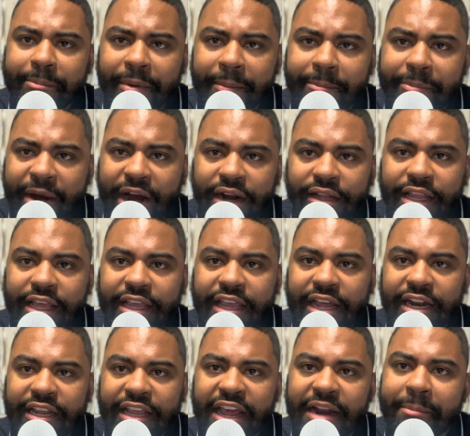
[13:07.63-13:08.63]
barely
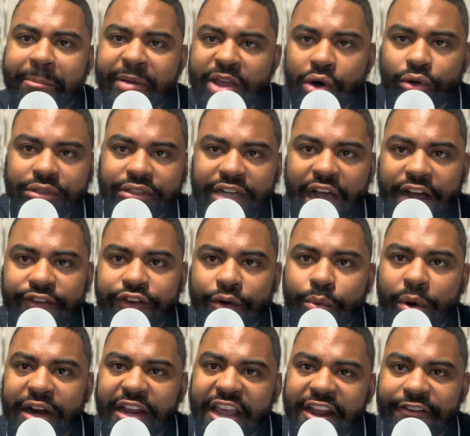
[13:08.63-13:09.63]
can be on time for
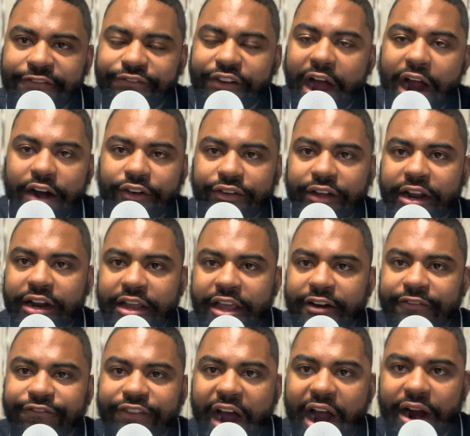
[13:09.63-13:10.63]
work, getting fired from here,
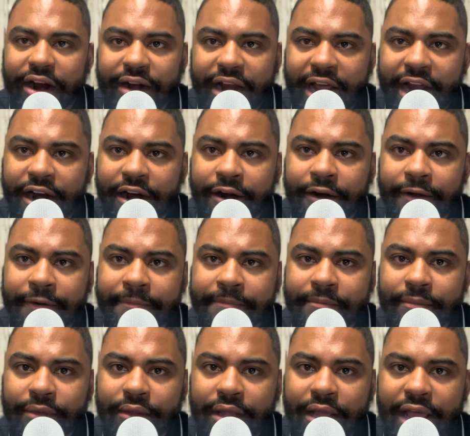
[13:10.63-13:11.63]
getting fired there,
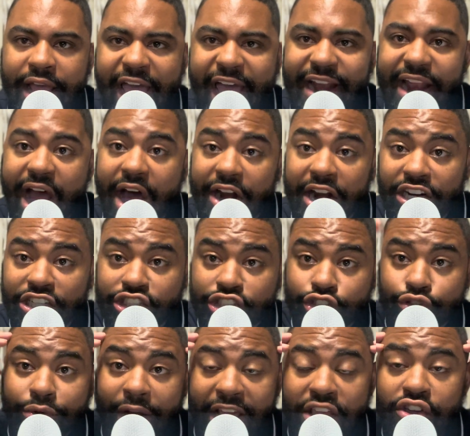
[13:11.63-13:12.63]
and now
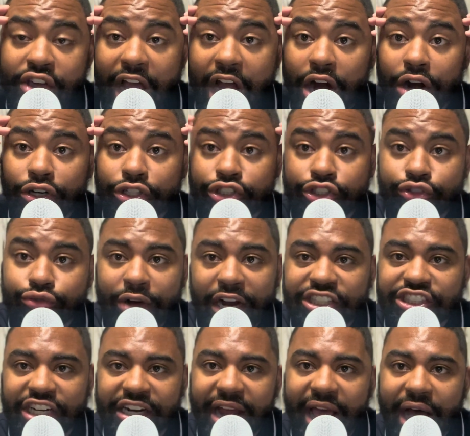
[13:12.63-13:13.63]
you got her
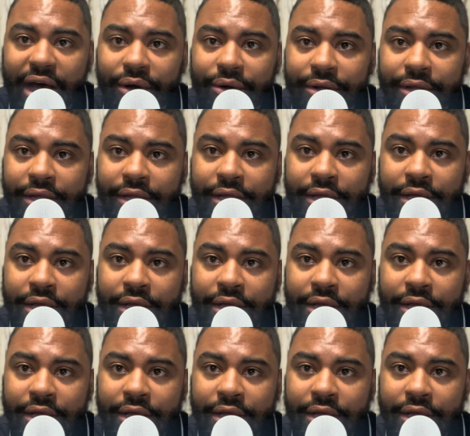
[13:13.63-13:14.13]
stretching out.